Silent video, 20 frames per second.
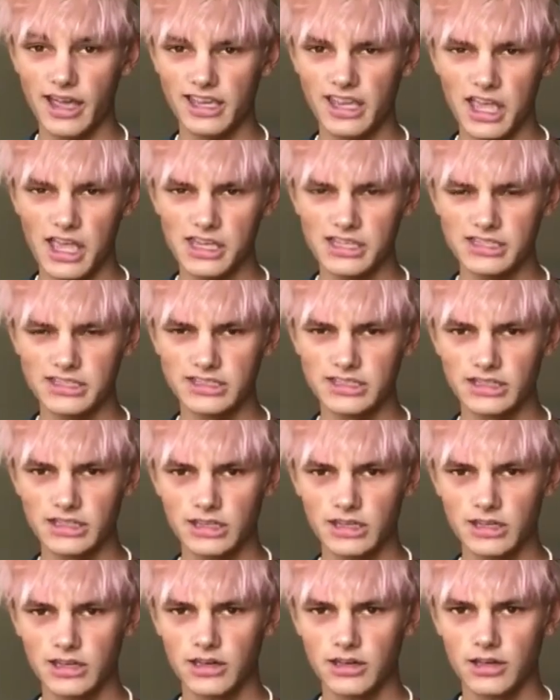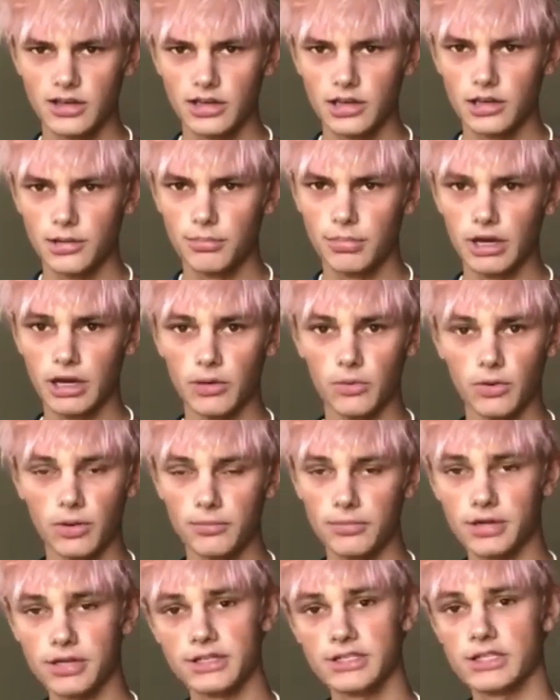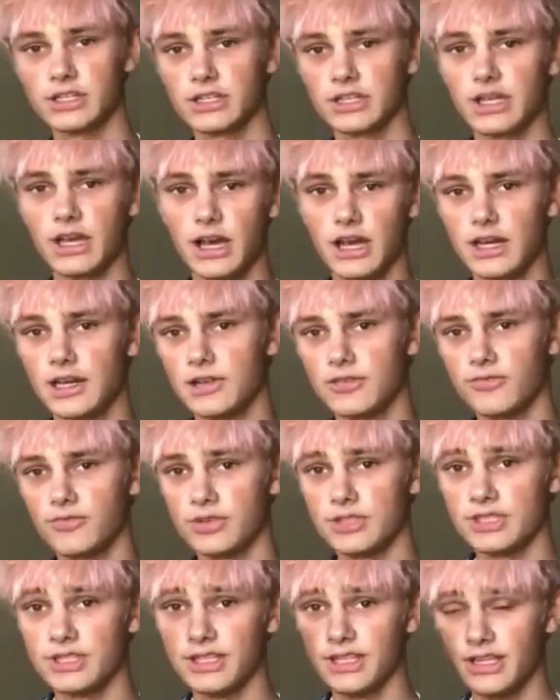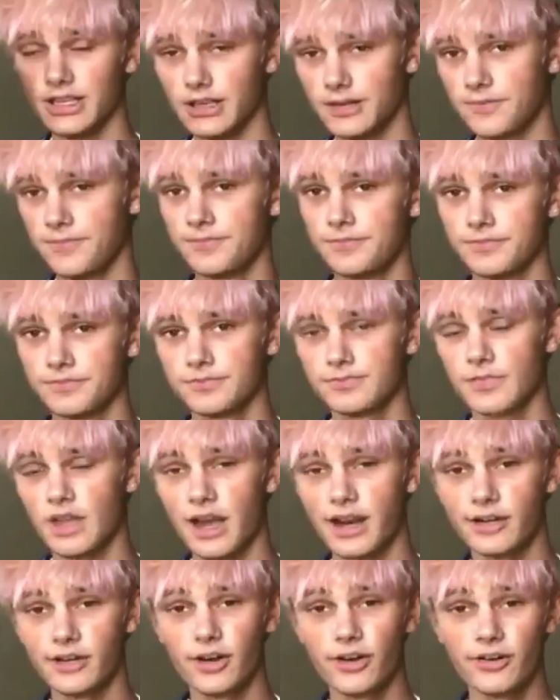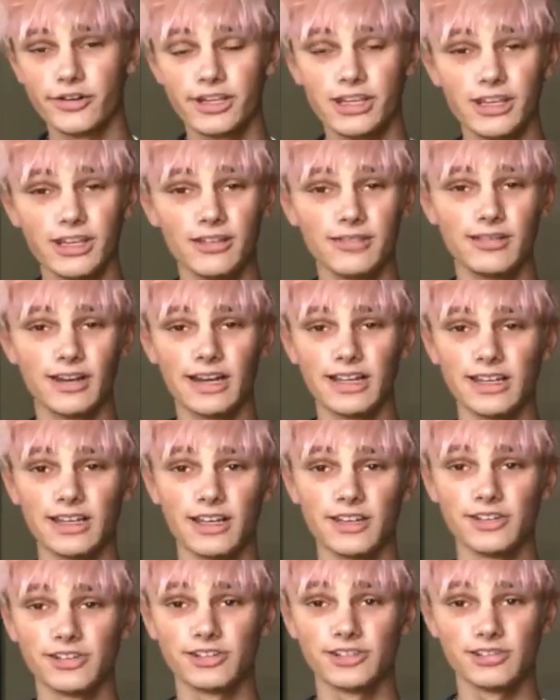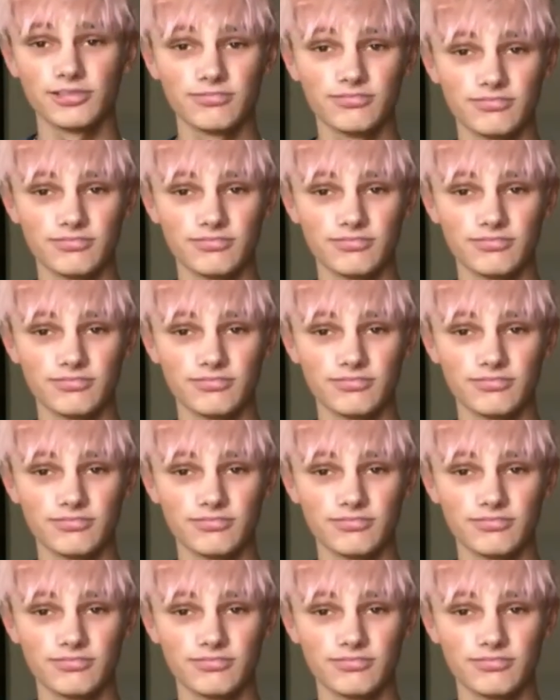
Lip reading: guess, but one person kind of is the hierarchy, I guess.